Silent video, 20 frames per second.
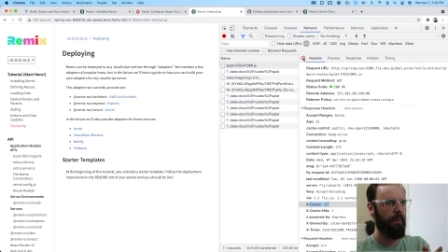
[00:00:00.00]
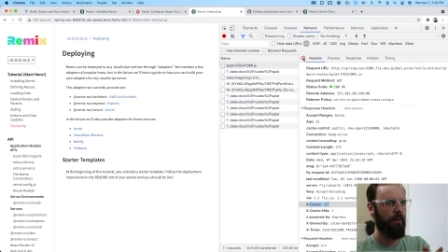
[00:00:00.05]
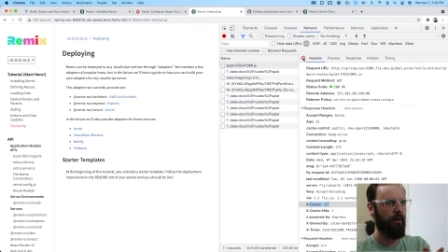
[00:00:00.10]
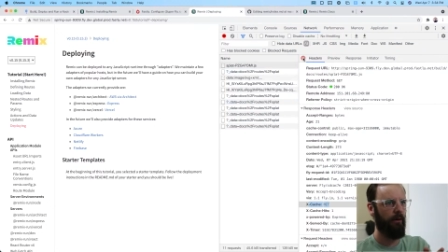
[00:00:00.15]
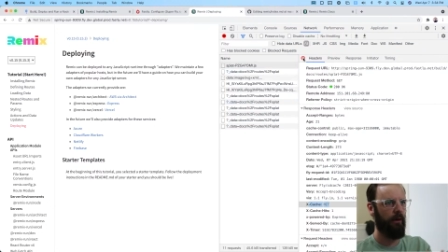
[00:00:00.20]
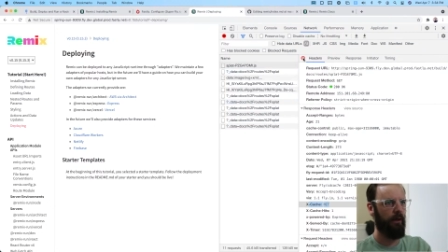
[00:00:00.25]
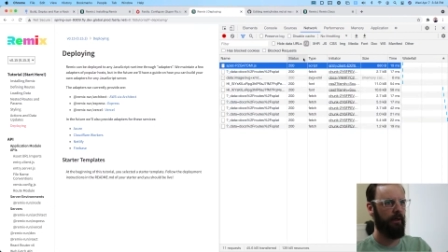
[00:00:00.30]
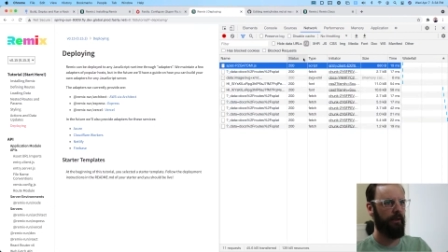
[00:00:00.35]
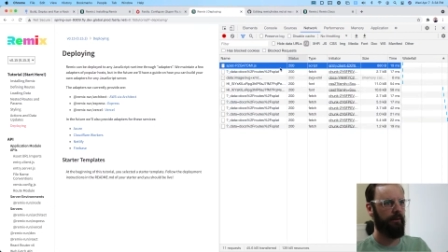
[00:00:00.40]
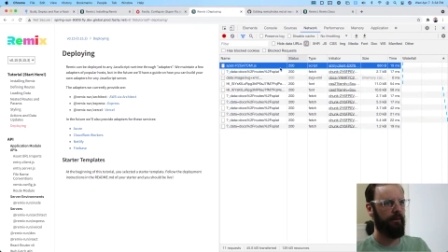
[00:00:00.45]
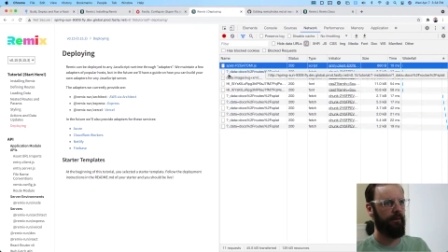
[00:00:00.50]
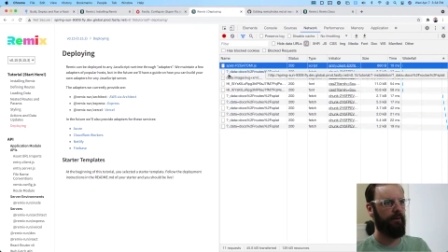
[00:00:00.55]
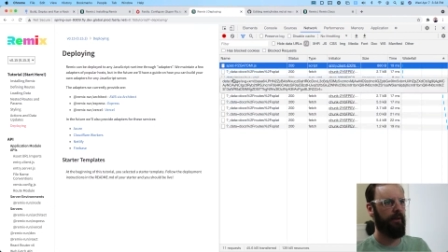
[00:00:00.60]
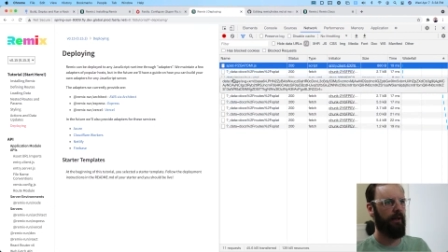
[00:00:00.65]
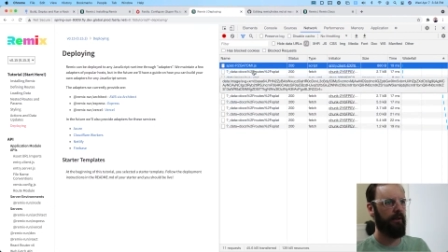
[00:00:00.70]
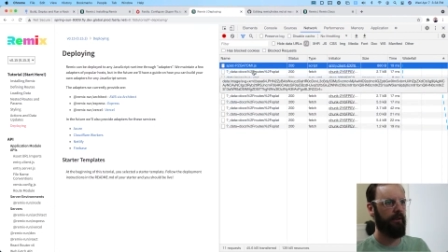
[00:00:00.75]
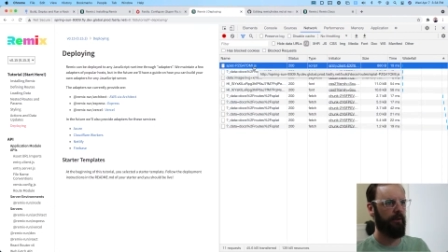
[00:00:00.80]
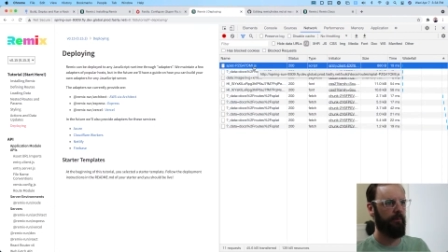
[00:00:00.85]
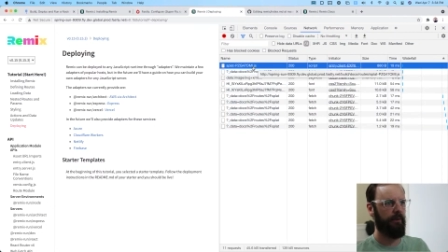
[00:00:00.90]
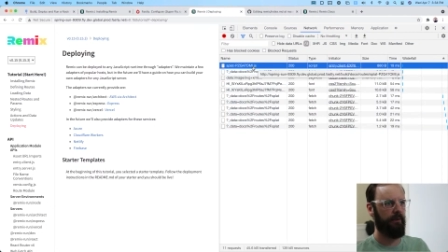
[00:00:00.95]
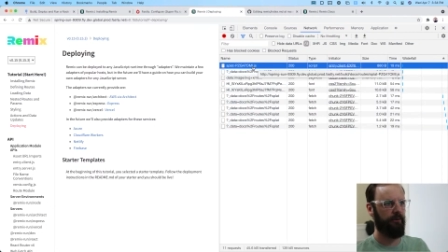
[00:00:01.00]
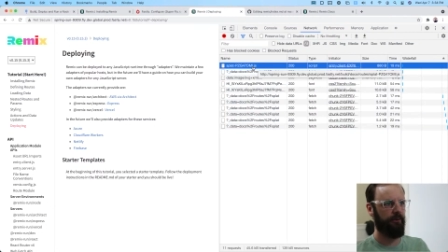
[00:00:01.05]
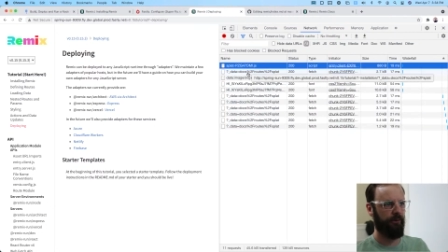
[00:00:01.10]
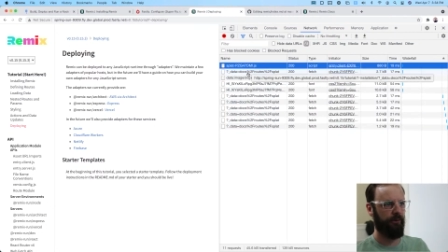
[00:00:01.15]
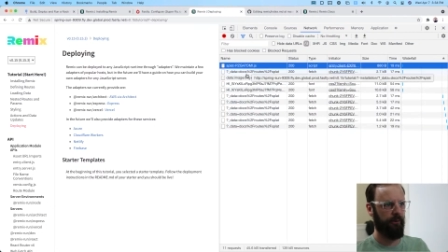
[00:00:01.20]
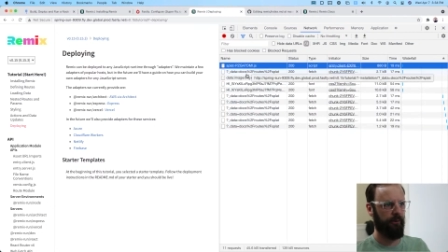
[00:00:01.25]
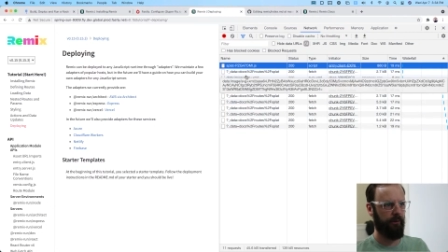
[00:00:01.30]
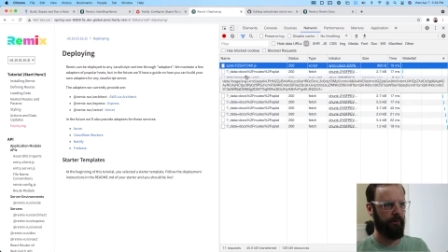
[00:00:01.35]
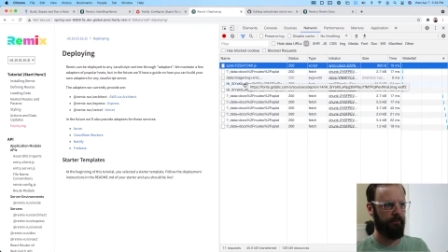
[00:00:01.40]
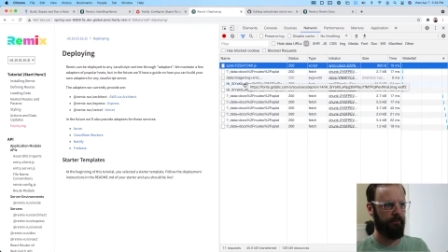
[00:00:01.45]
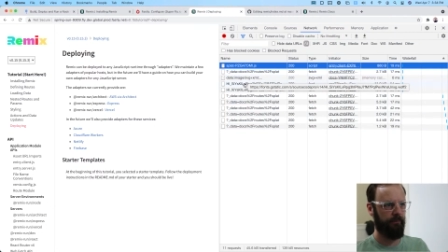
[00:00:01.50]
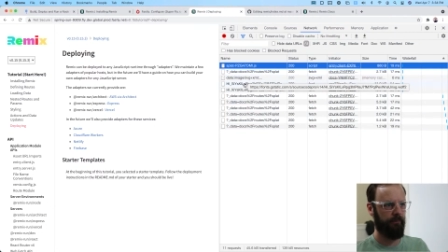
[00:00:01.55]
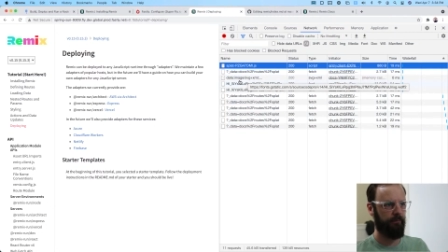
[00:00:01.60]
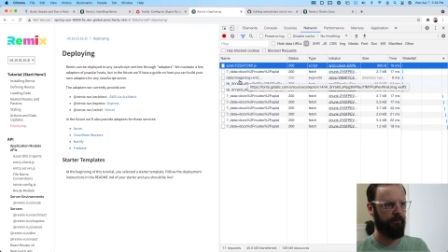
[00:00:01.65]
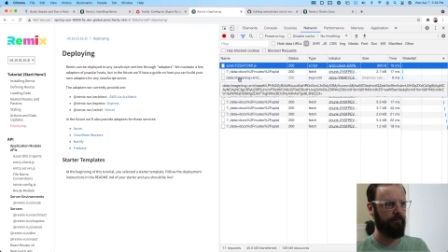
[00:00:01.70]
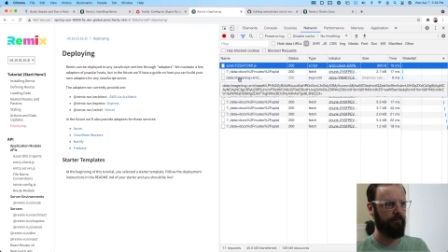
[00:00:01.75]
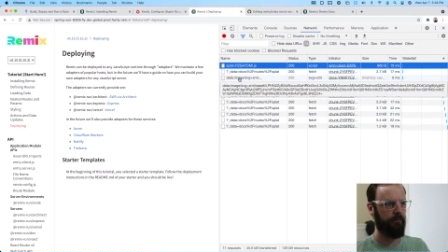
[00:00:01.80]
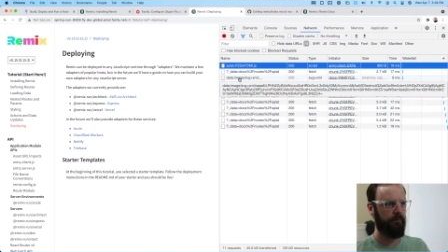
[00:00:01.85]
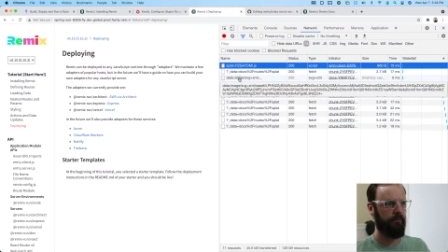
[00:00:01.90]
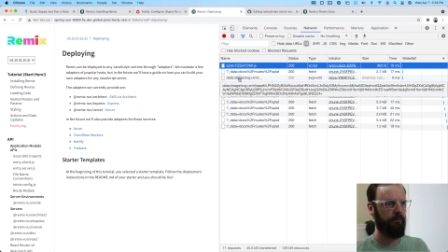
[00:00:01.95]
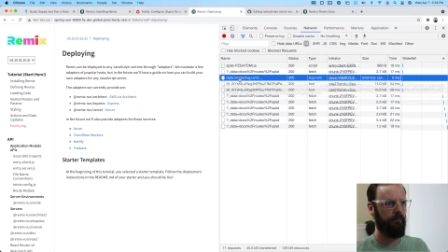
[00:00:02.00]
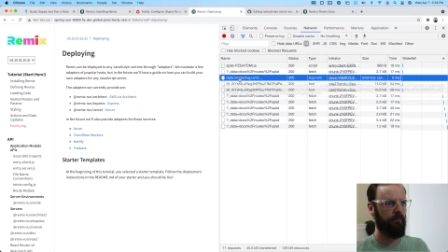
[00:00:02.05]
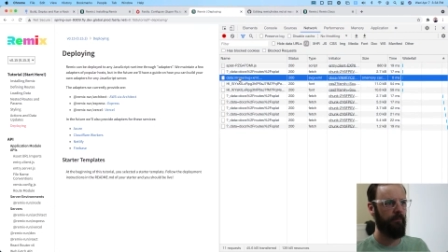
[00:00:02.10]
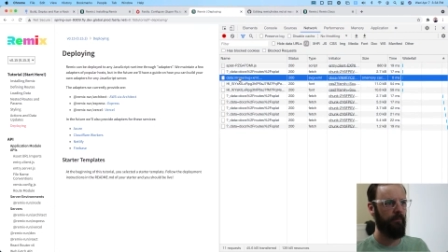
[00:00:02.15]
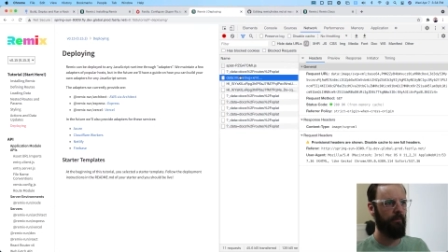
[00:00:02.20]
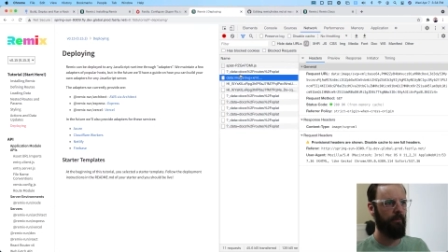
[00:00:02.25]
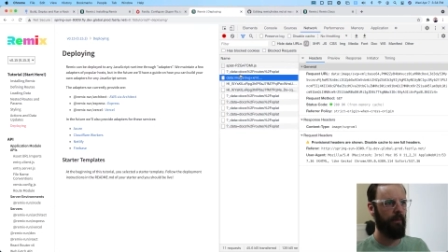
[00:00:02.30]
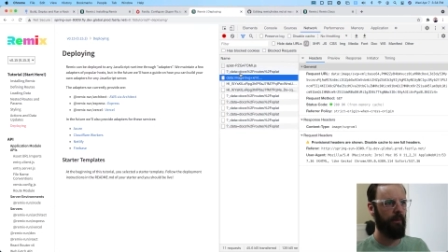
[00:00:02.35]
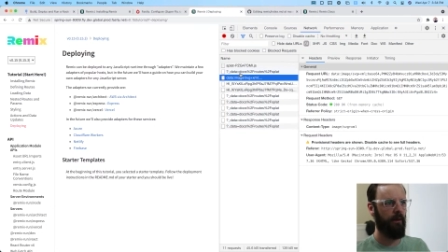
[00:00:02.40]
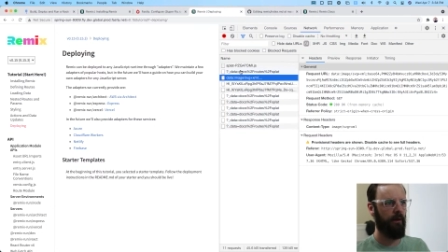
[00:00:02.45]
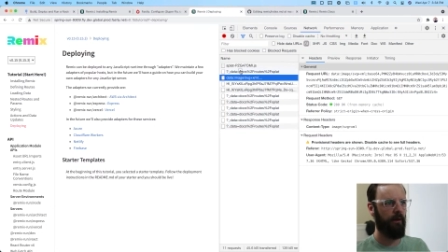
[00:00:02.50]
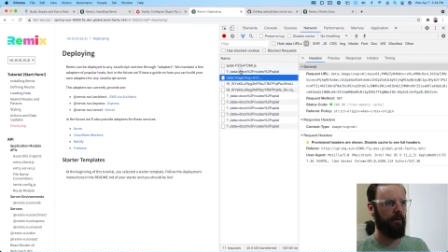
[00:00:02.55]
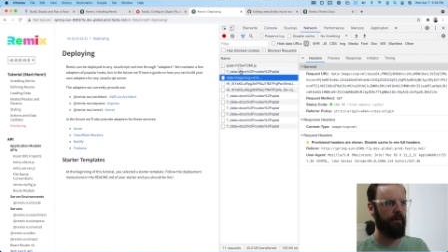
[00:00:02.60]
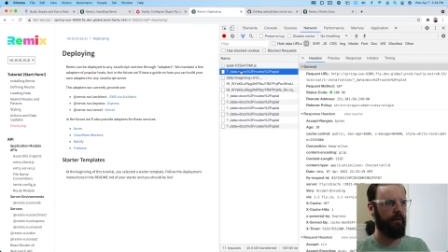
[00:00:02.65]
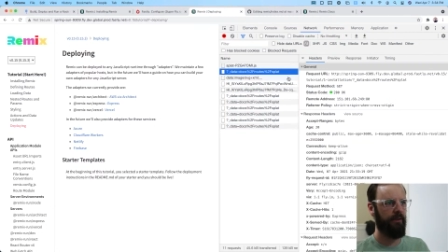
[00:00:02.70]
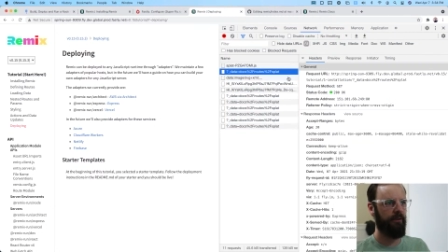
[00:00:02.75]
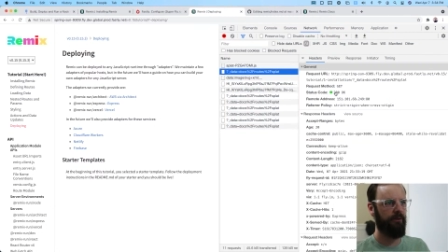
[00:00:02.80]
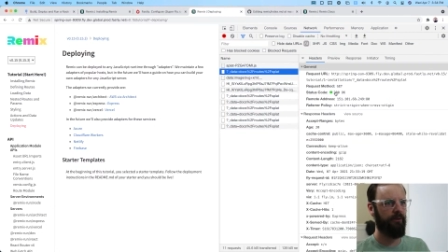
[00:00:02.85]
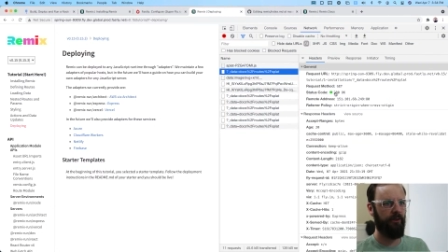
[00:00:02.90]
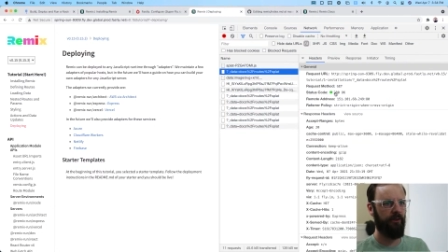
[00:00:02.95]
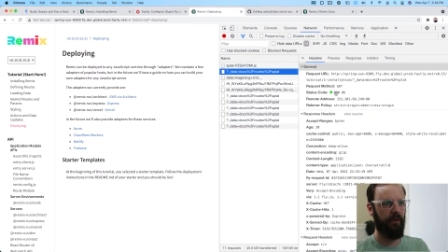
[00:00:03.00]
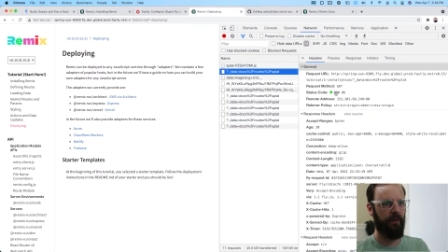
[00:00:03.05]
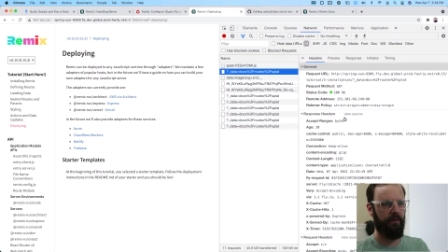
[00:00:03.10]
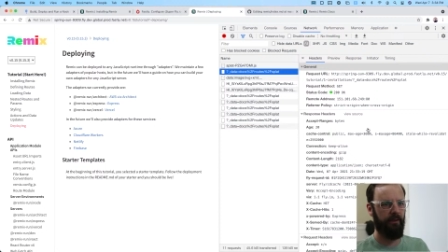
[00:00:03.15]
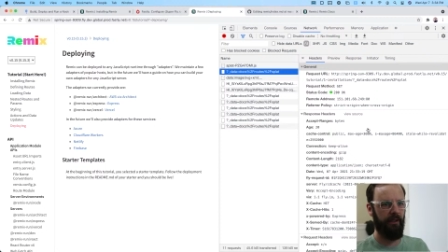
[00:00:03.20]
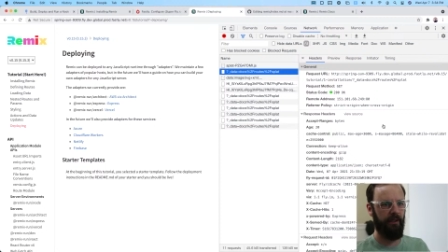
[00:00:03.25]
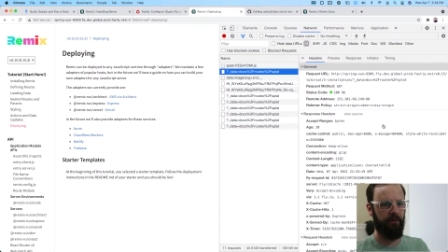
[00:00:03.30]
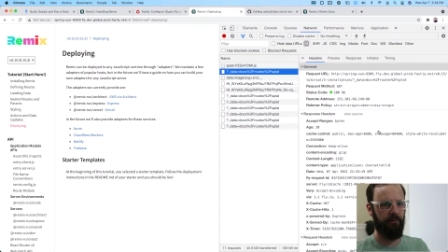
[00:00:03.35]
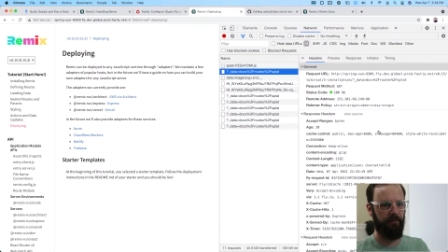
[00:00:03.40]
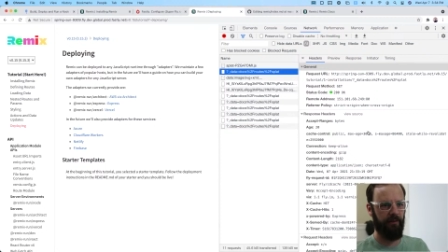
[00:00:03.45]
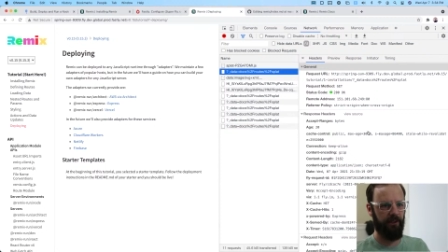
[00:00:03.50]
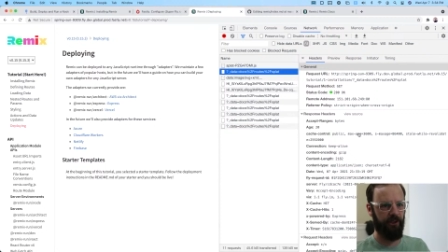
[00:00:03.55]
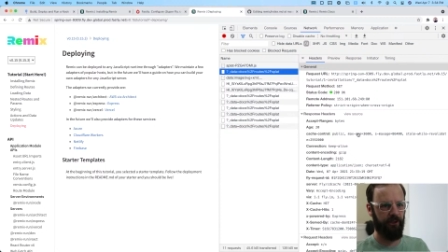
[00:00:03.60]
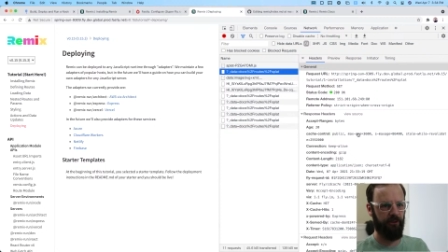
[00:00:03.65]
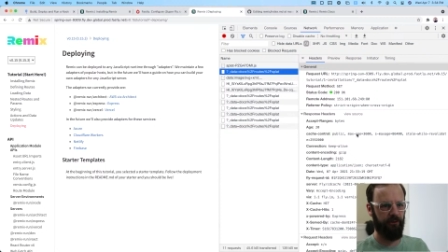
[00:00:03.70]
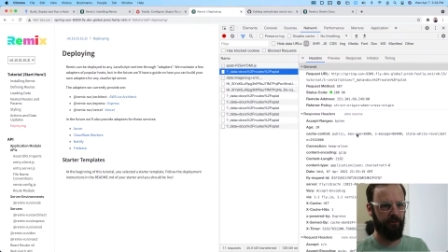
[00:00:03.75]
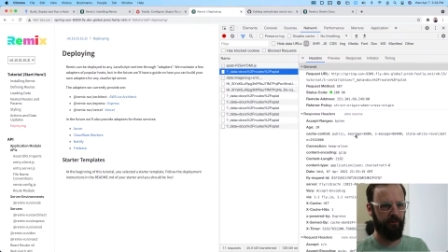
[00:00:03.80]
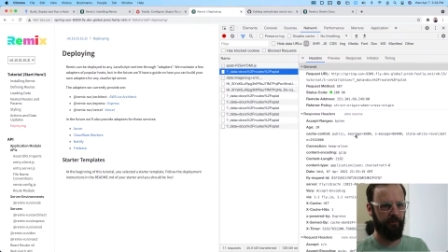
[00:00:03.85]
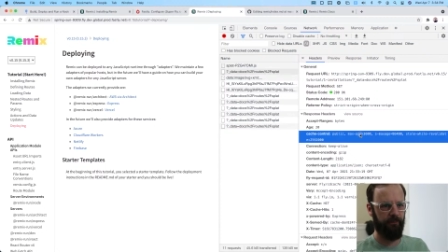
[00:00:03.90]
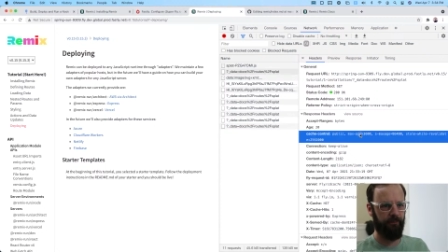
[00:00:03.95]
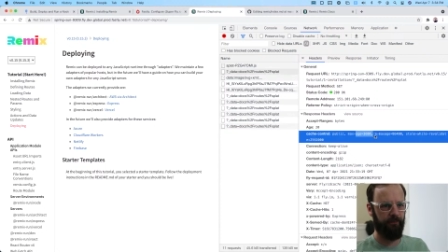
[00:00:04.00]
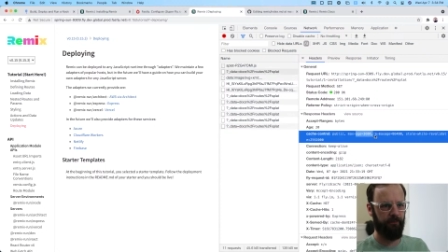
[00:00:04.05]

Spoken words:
on the documents or on these data fetches.